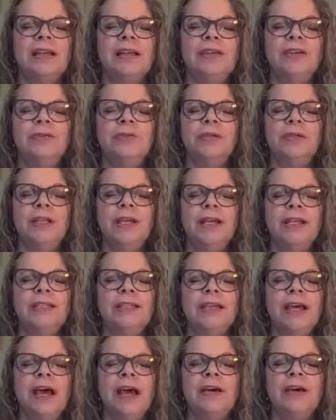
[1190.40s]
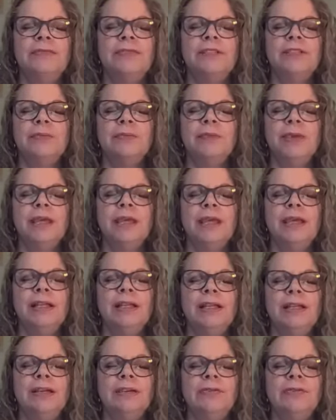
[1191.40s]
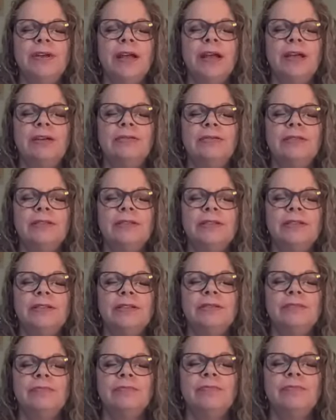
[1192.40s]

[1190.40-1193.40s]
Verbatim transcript: that you would like to have some healing around